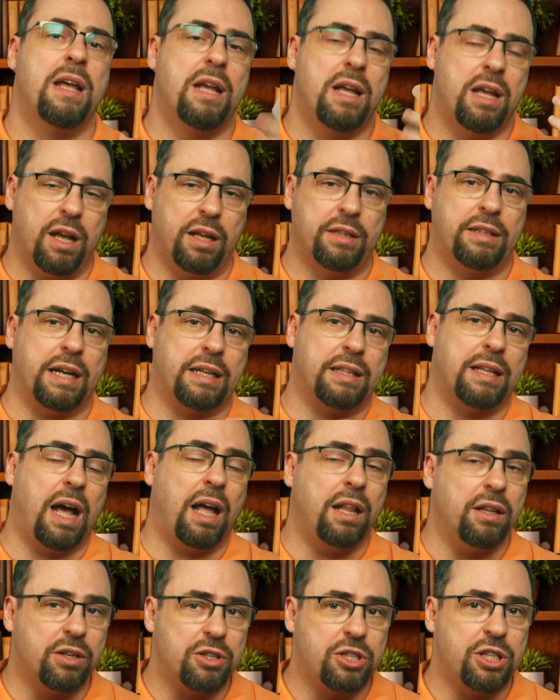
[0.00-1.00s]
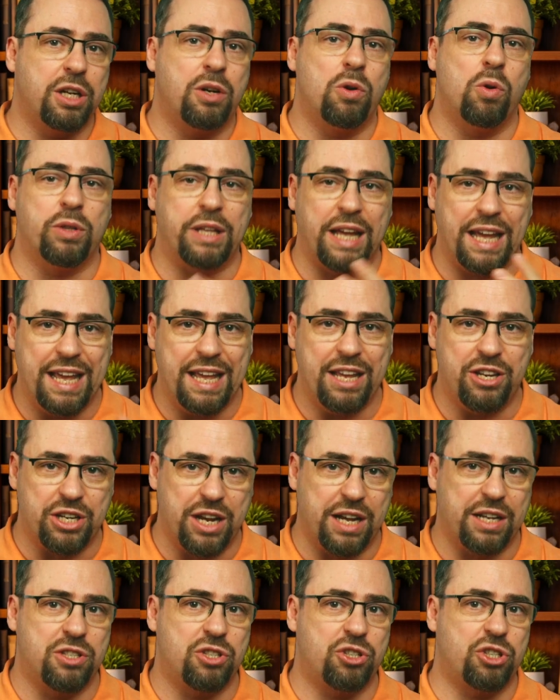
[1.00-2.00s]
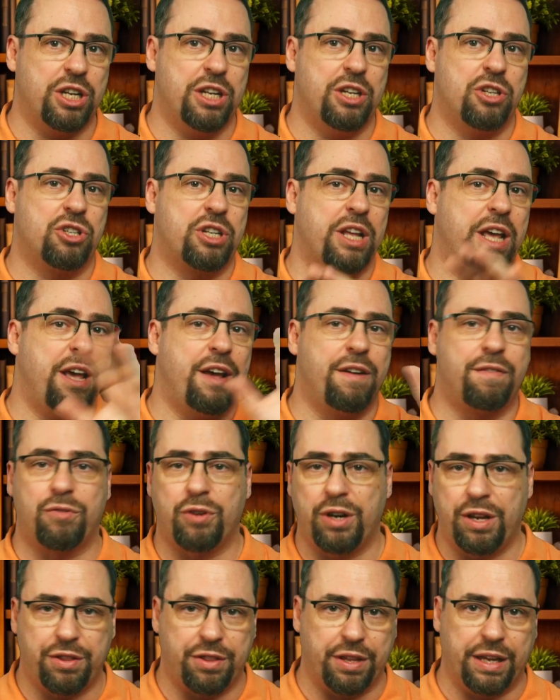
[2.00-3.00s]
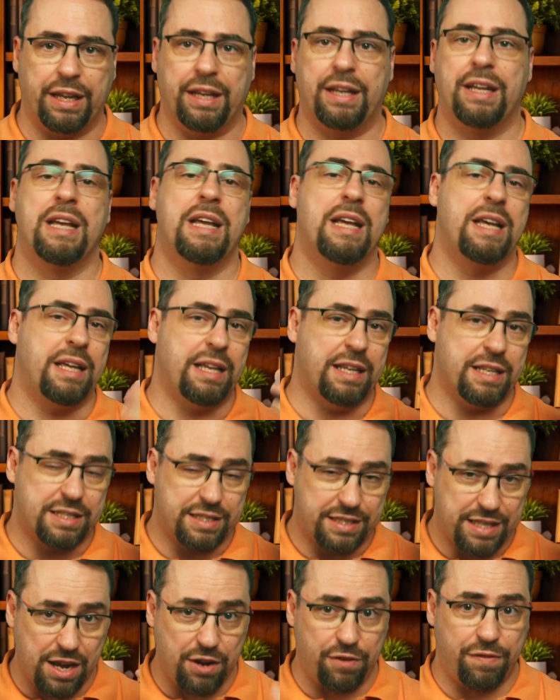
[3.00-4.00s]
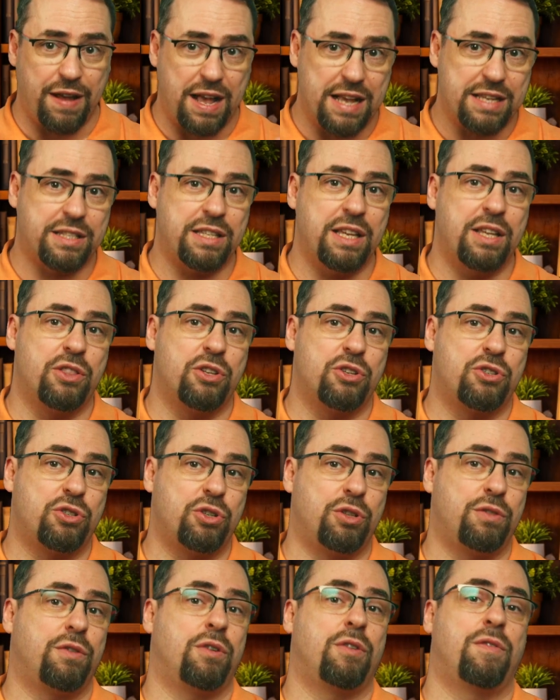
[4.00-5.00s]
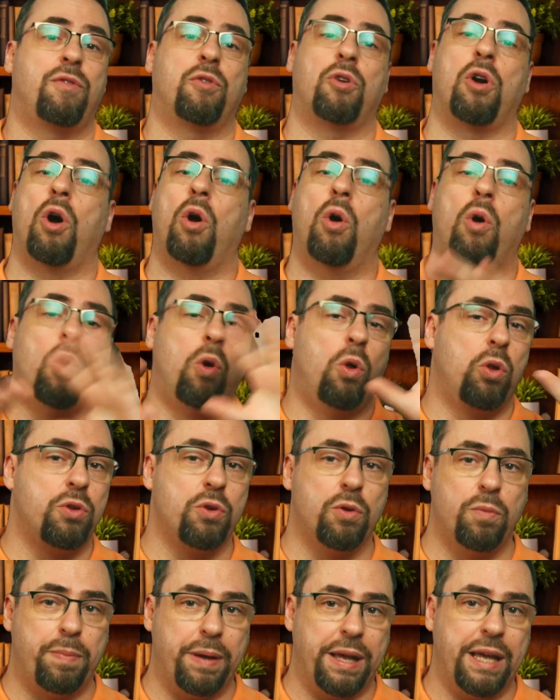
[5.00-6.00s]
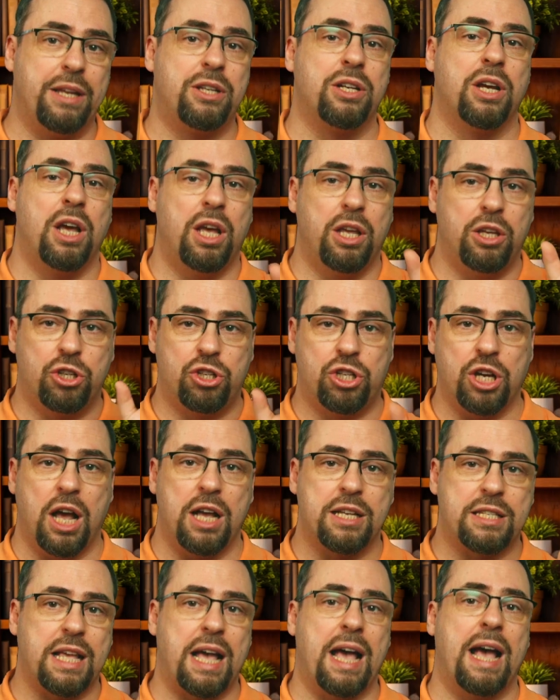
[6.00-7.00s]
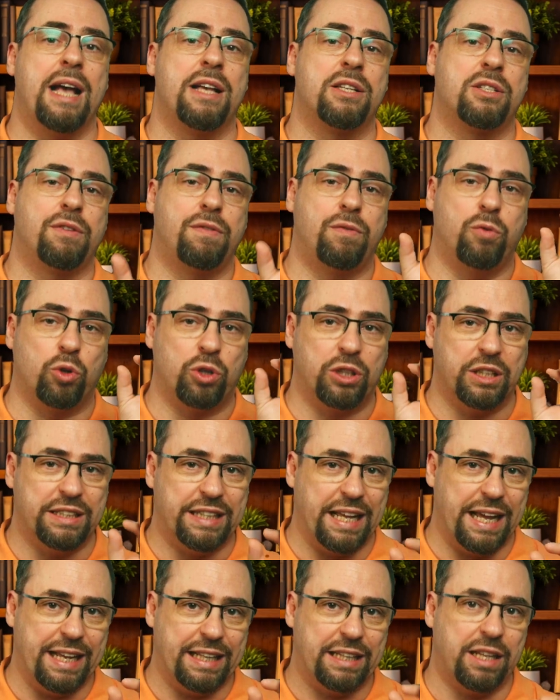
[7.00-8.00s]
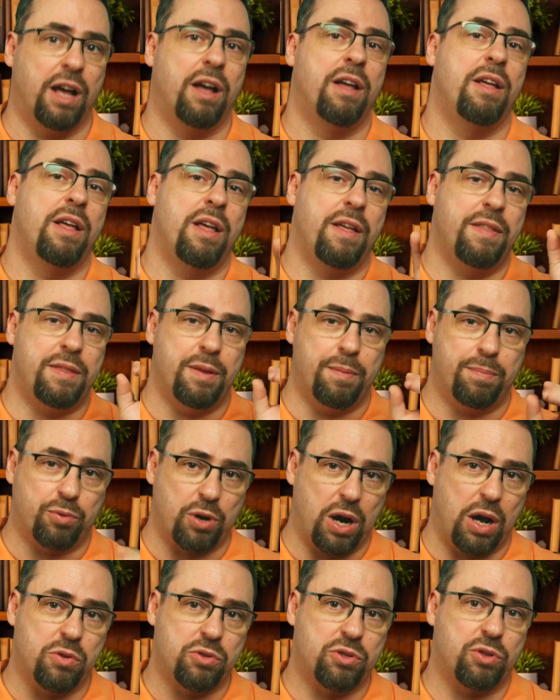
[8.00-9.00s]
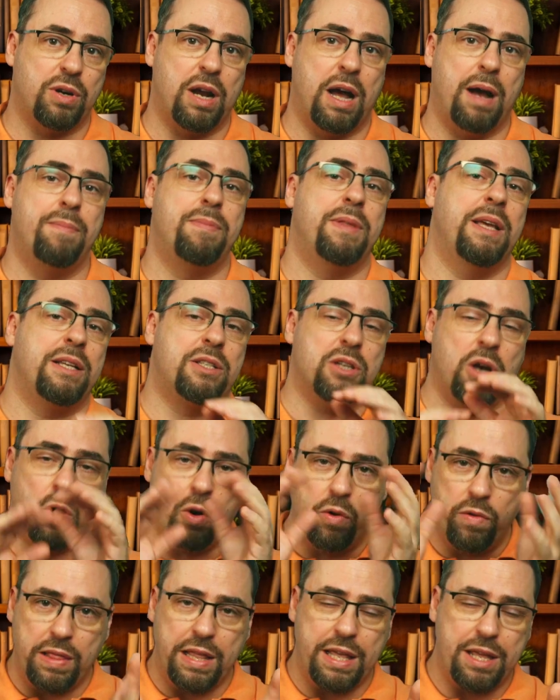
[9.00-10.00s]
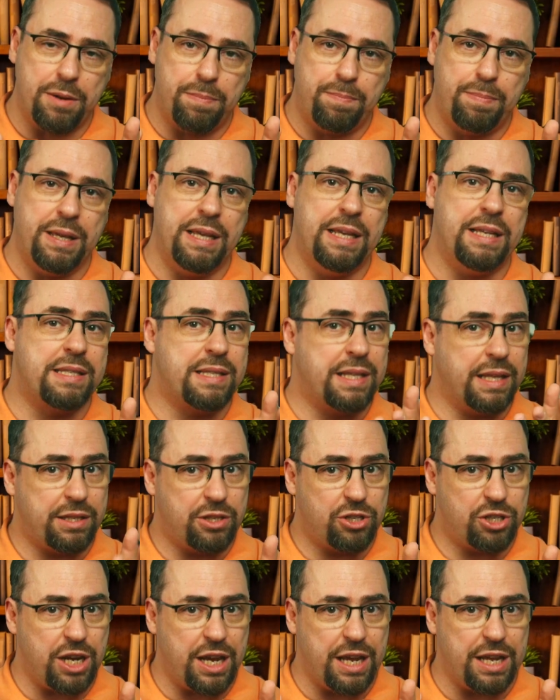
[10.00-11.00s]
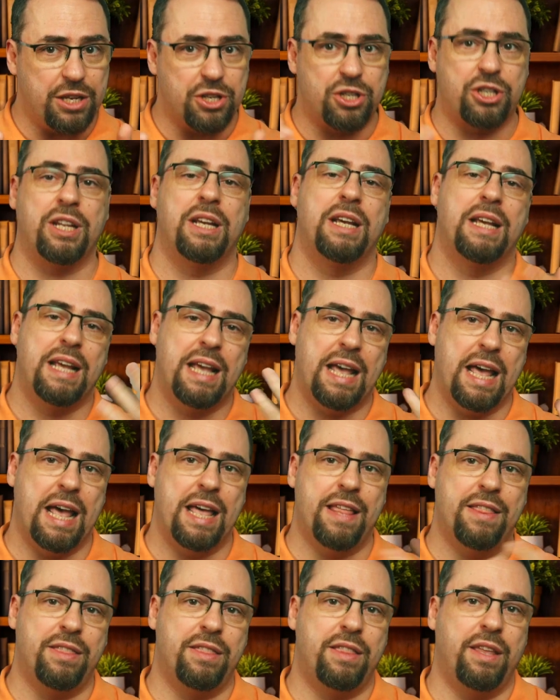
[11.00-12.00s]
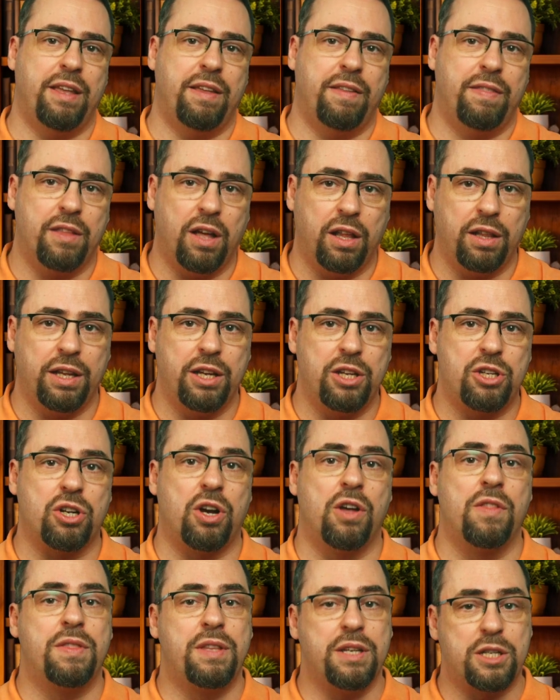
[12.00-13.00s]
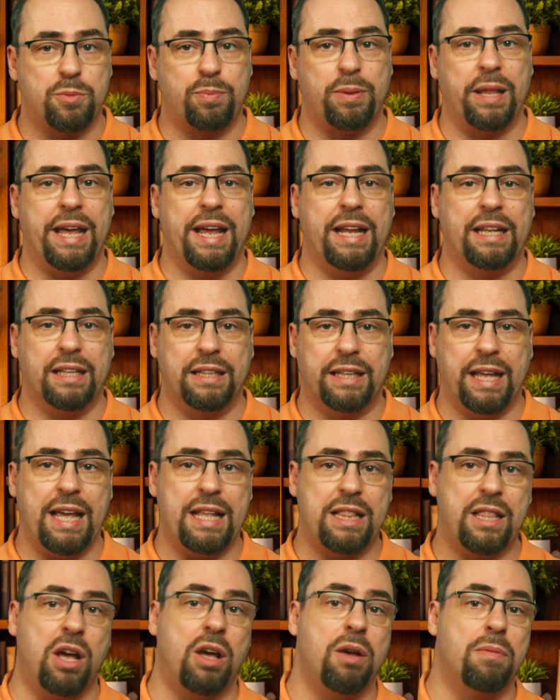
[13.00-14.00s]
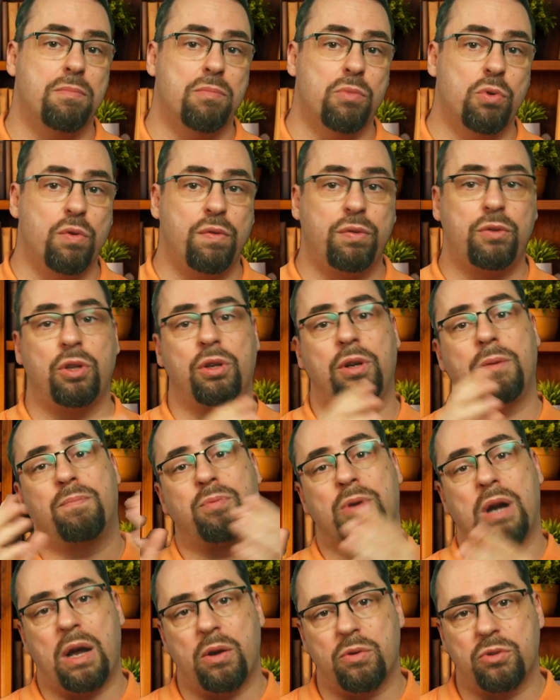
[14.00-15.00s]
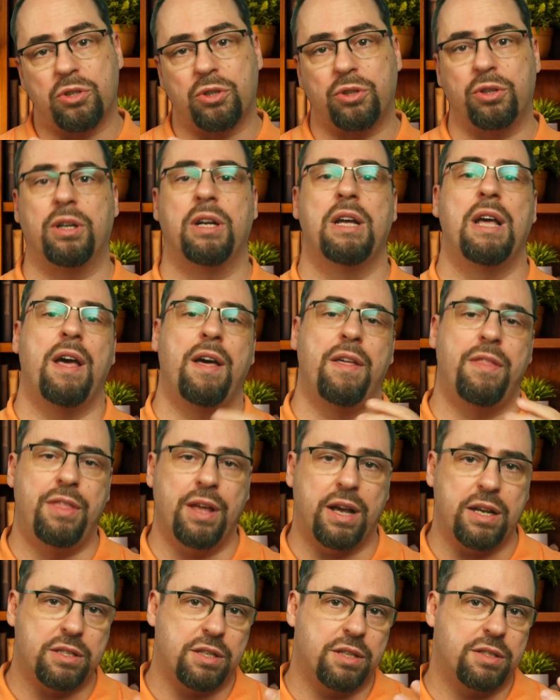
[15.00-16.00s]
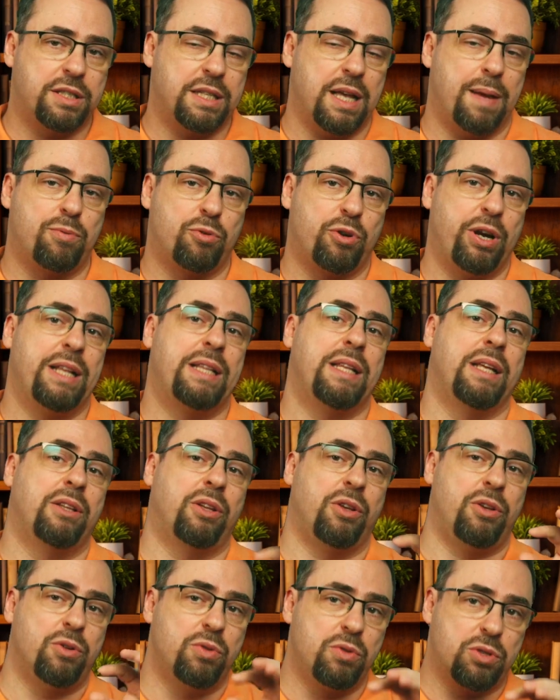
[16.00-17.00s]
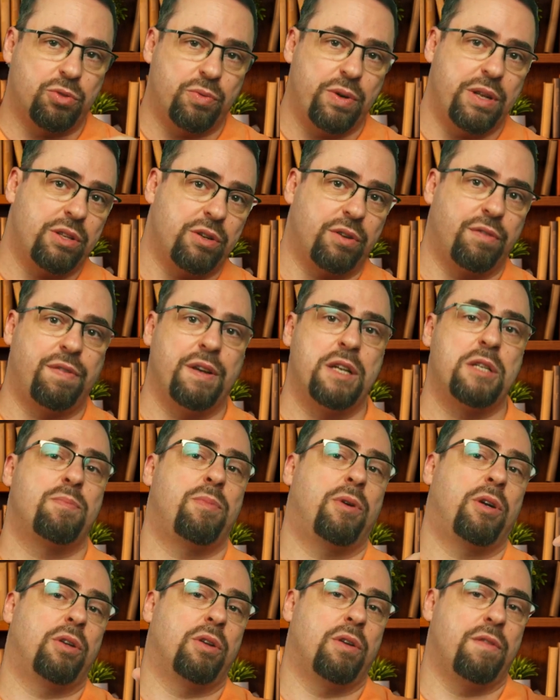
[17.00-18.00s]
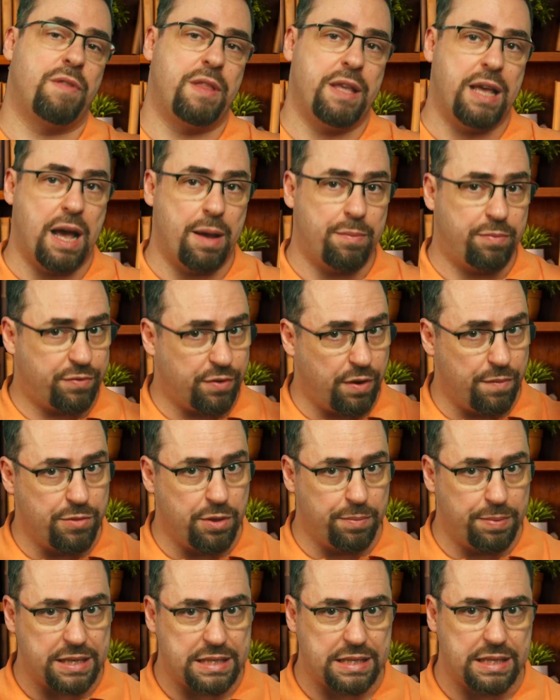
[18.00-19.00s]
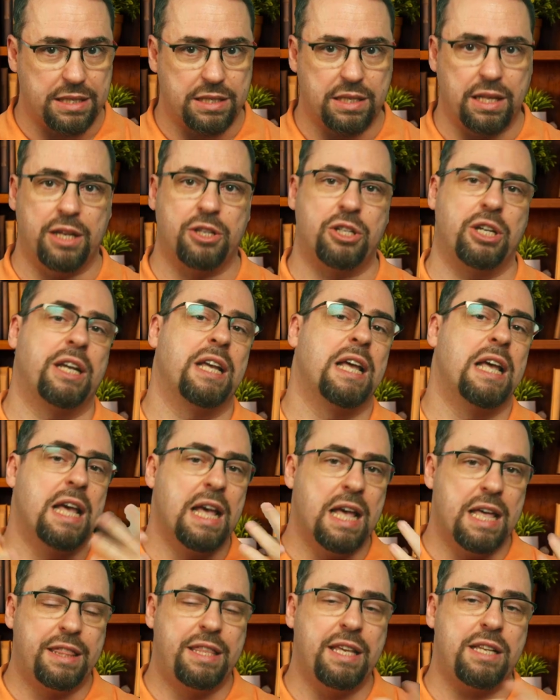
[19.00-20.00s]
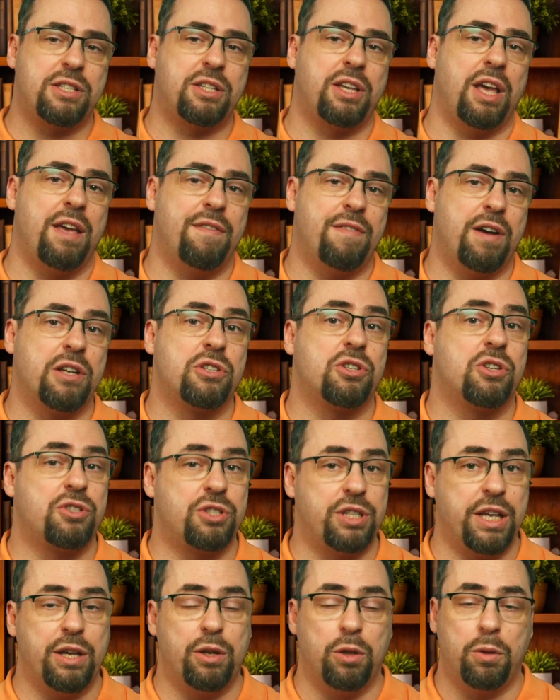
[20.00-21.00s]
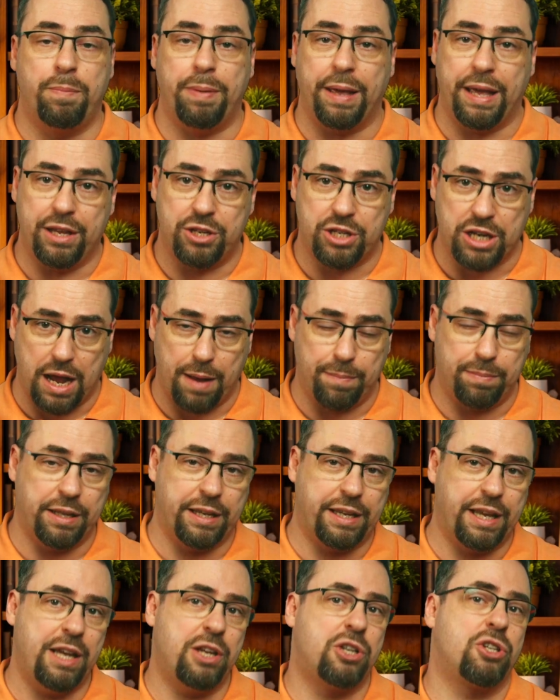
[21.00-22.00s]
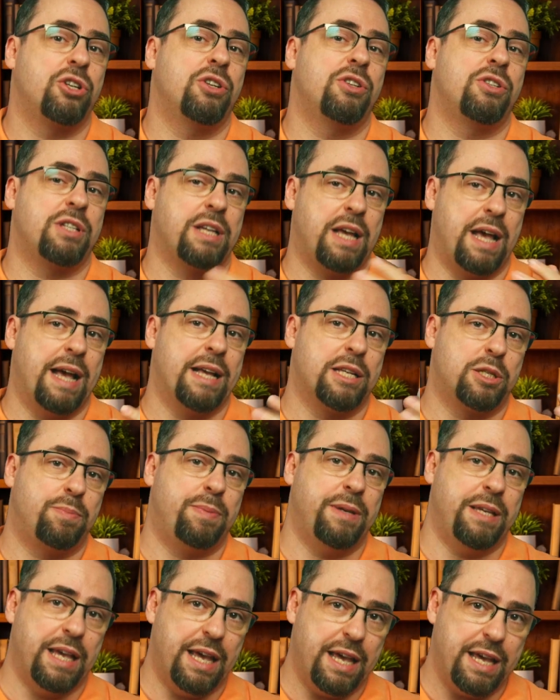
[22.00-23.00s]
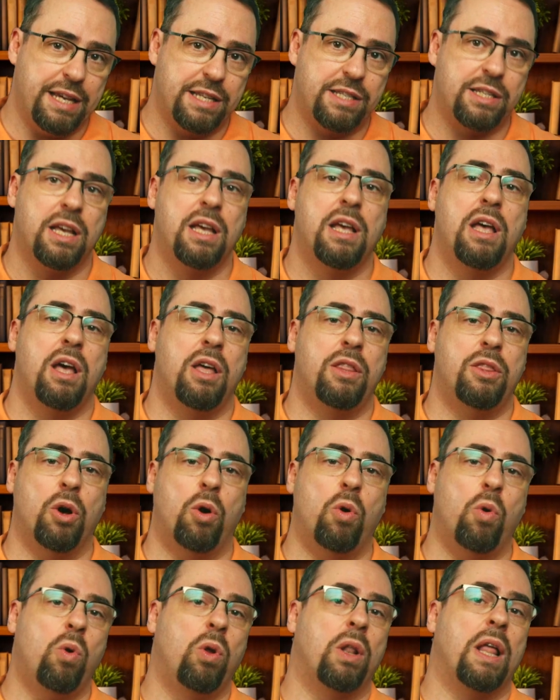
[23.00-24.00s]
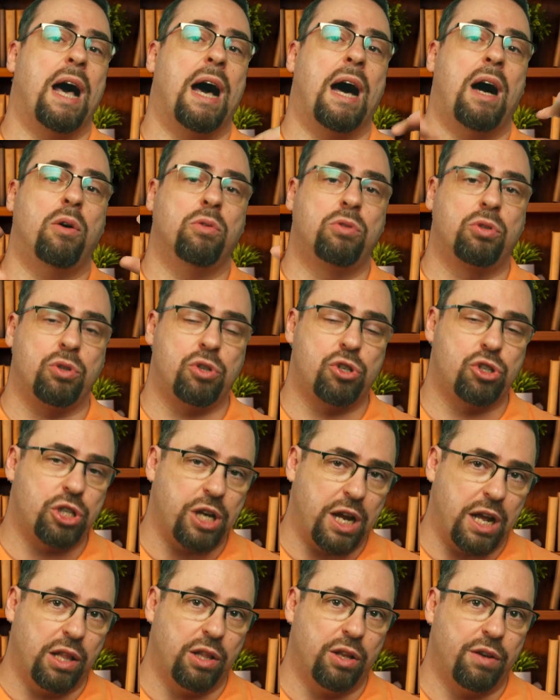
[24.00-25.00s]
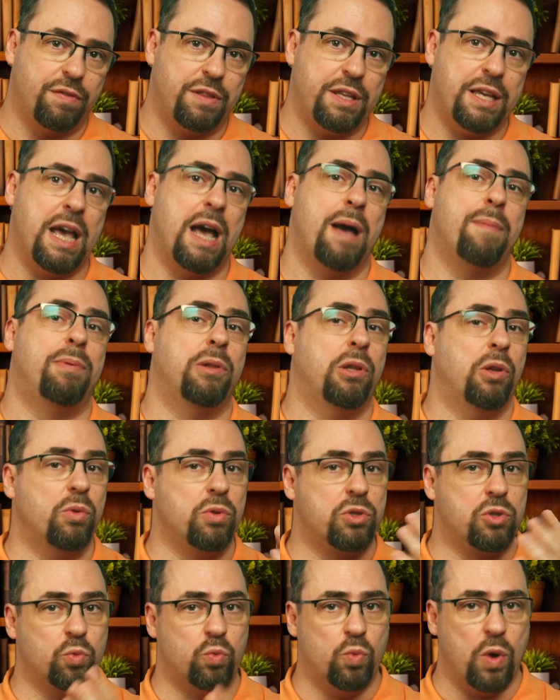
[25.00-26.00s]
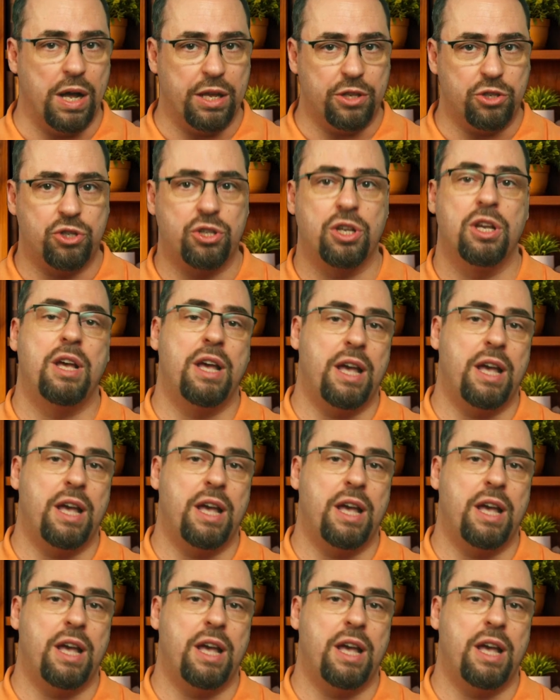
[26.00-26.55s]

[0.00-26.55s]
A technology called Ajax changed everything. Instead of asking the server for a whole new page, you just ask for the data. The browser updates only the piece that changed, and the knowledge on displaying the data moved to the browser, thus separating the user interface part of the app from the business logic. This gave us single-page applications, SPAs. The whole outer shell of the app loads once.